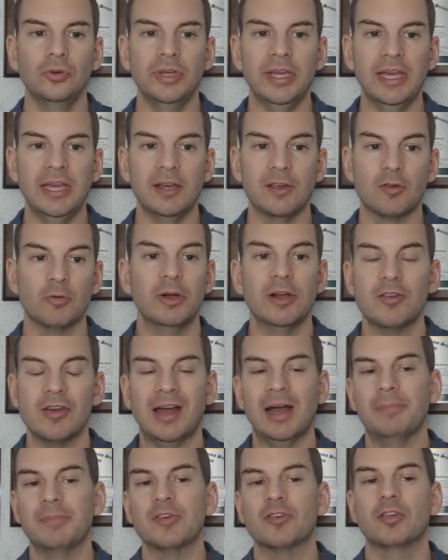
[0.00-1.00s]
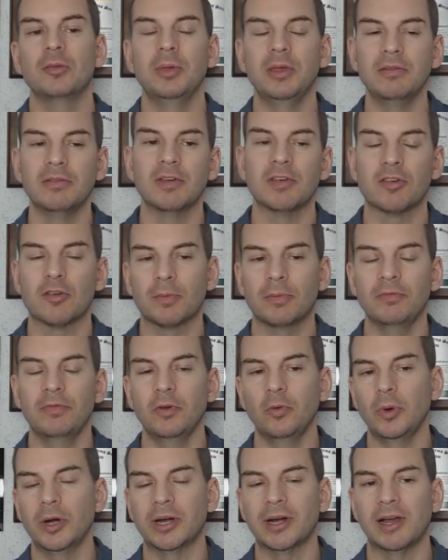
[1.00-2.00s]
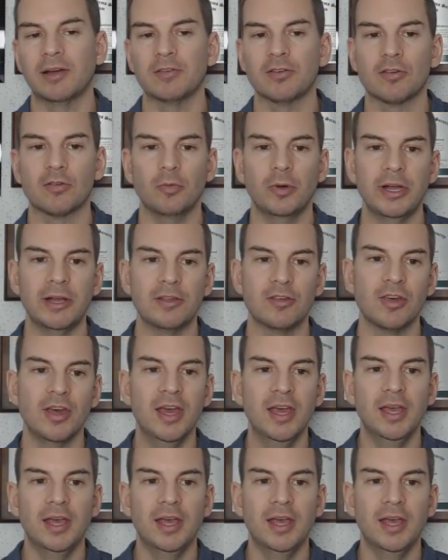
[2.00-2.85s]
a switch, it happens to be the warehouse switch,